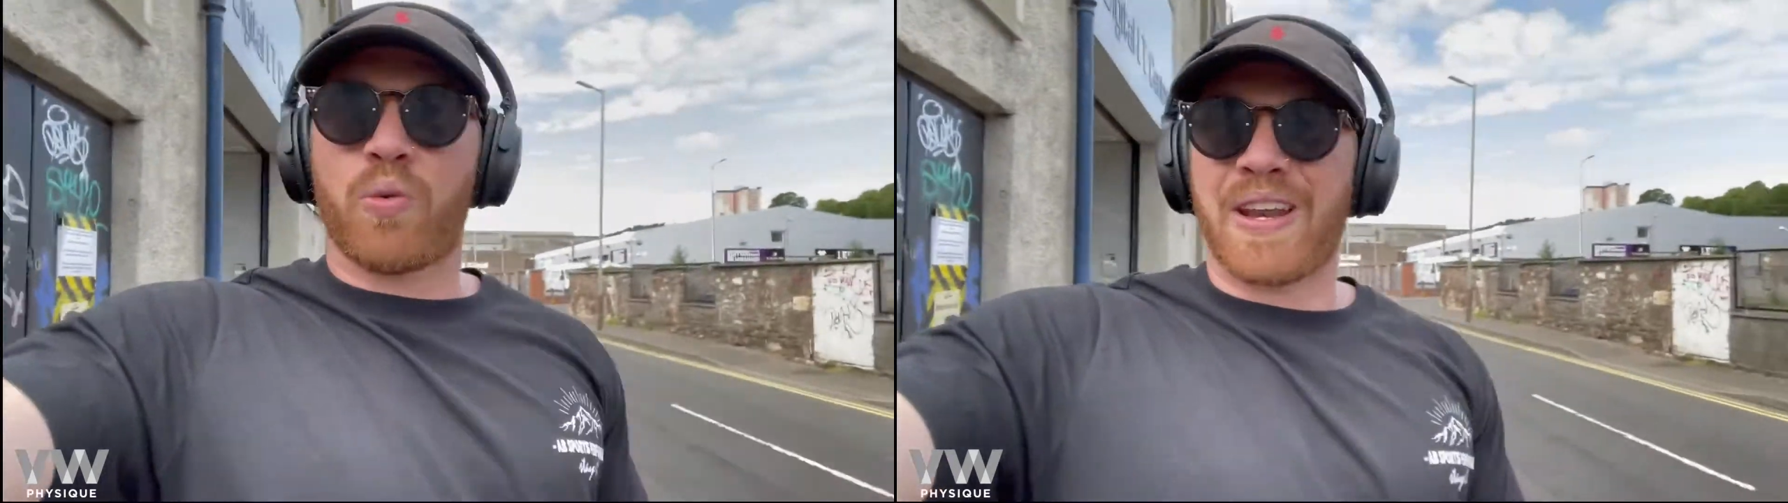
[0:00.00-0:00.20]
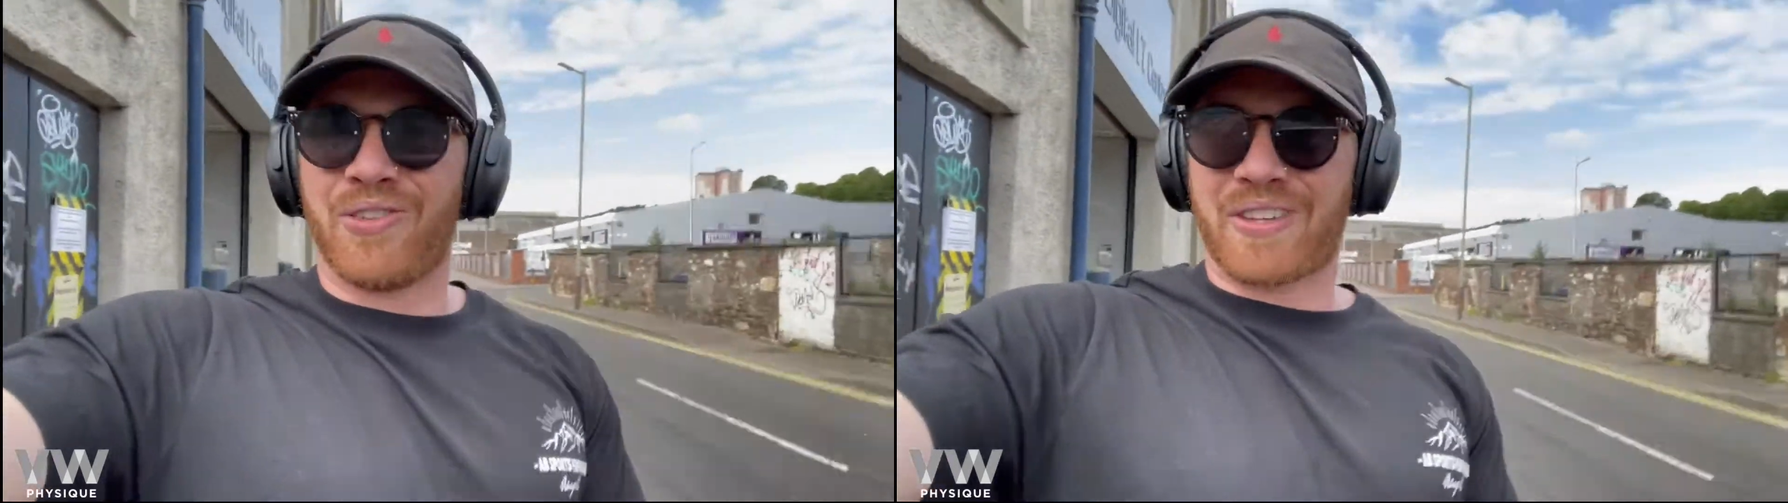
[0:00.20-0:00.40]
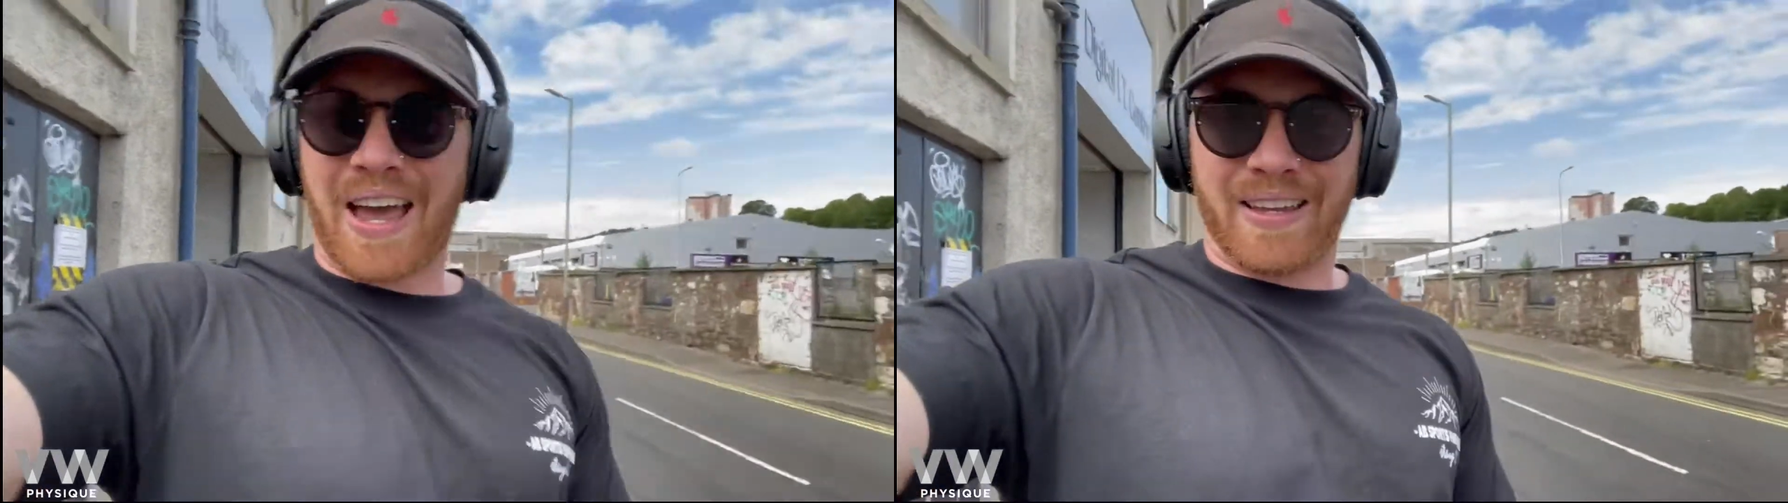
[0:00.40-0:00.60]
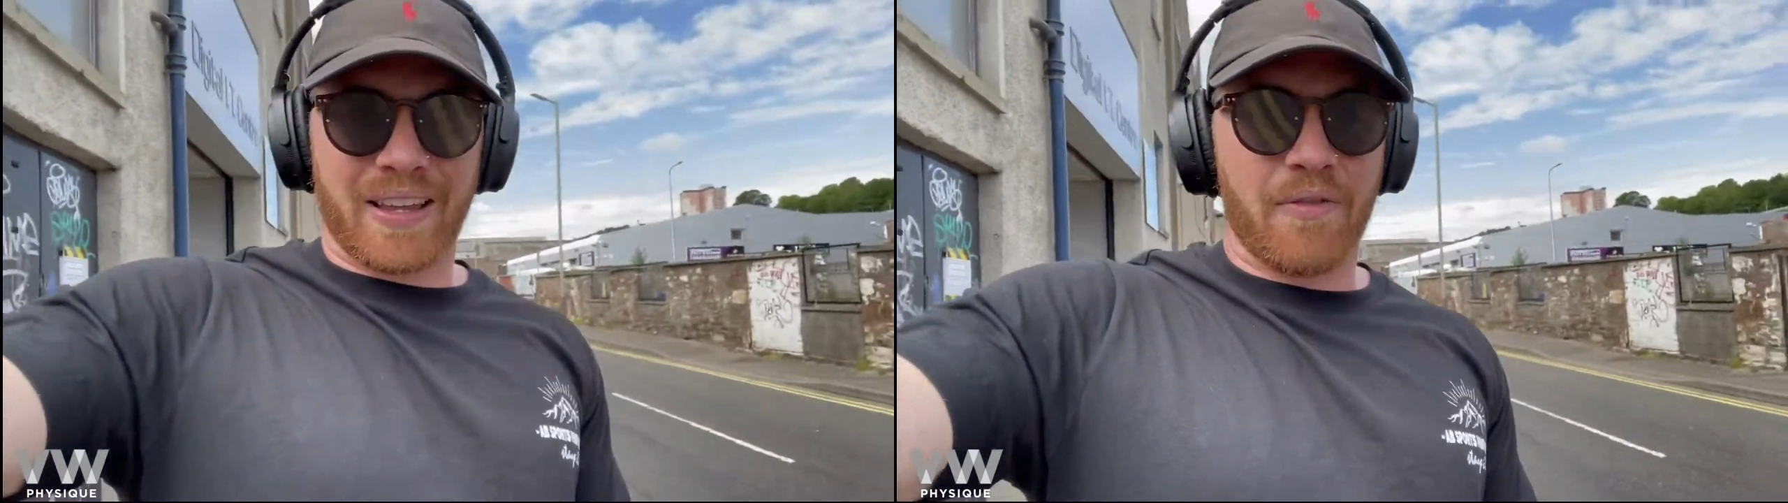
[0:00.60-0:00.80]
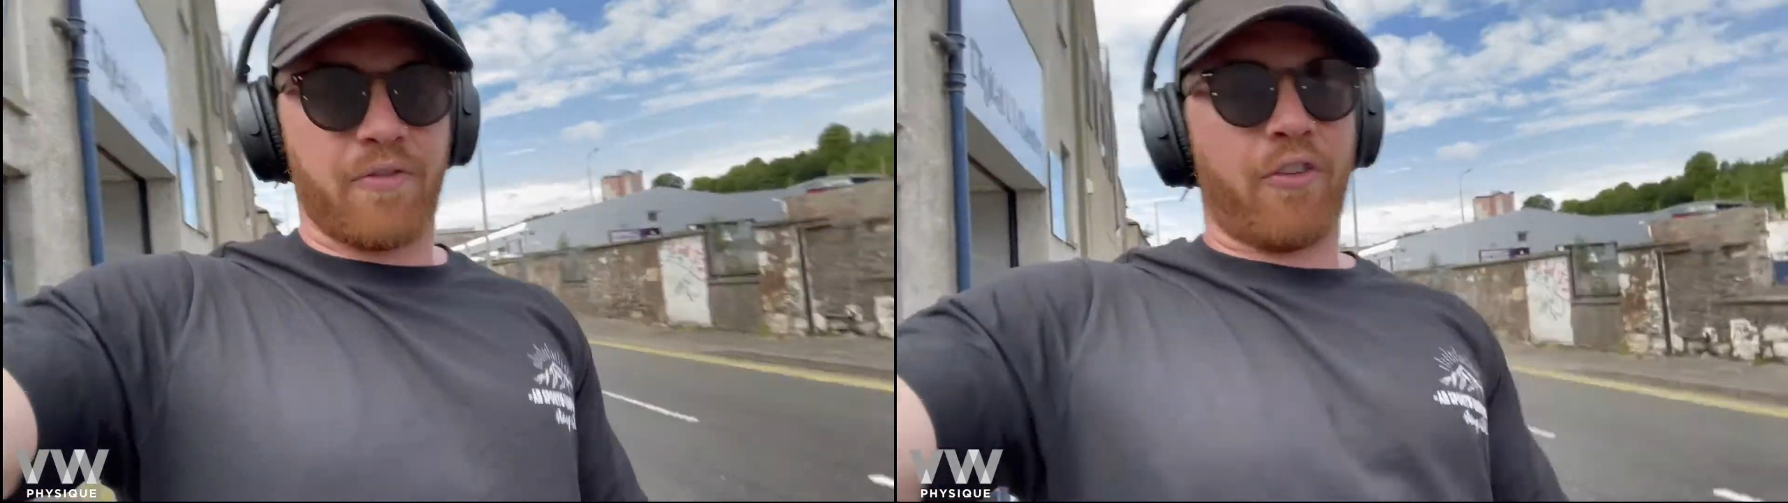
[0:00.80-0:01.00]
when you diet
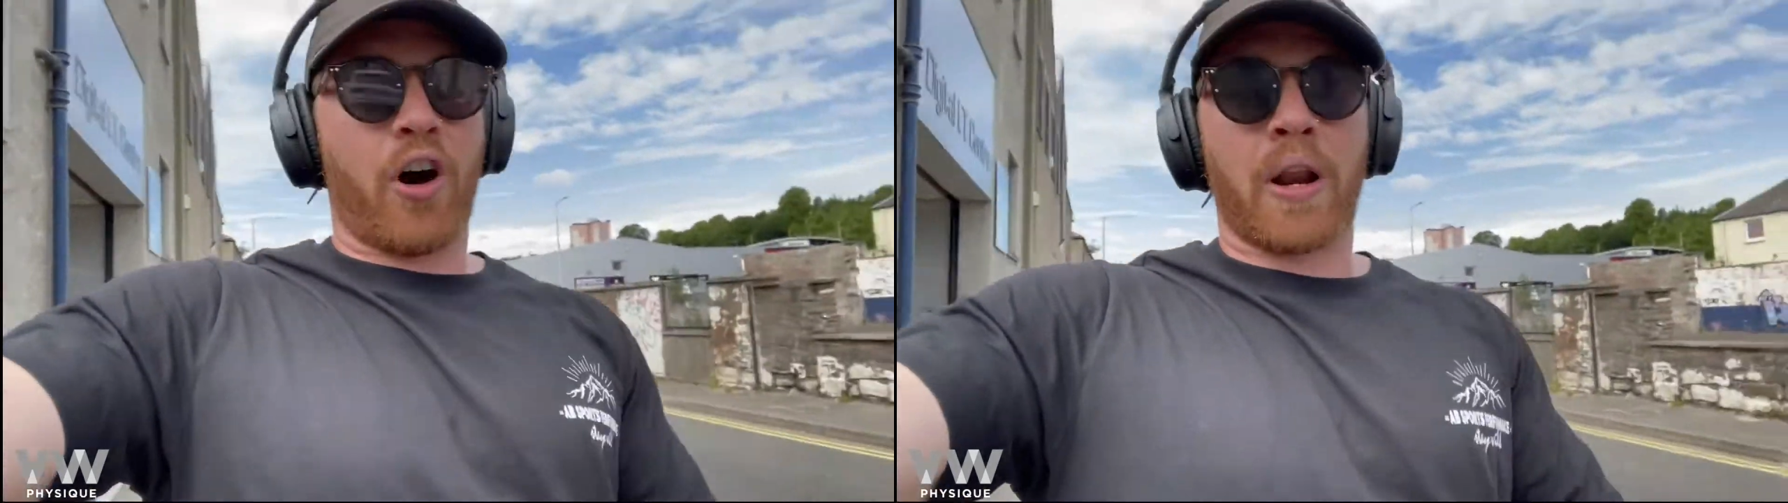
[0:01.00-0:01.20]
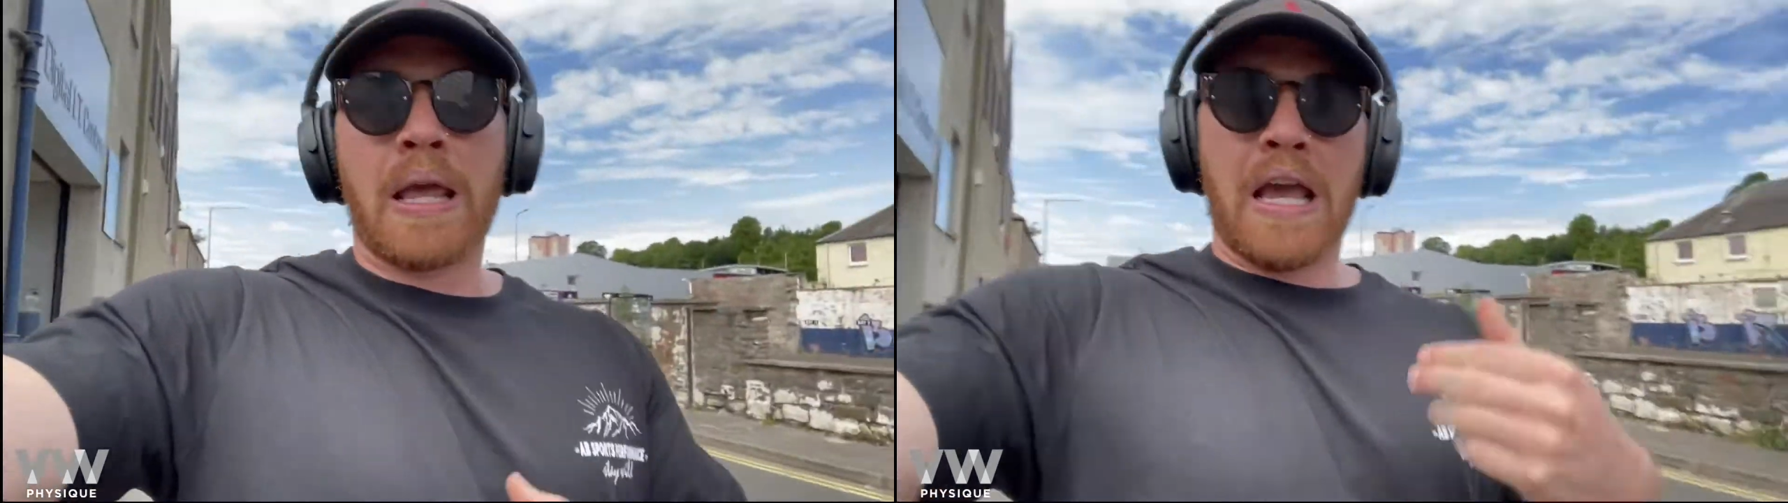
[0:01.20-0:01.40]
down for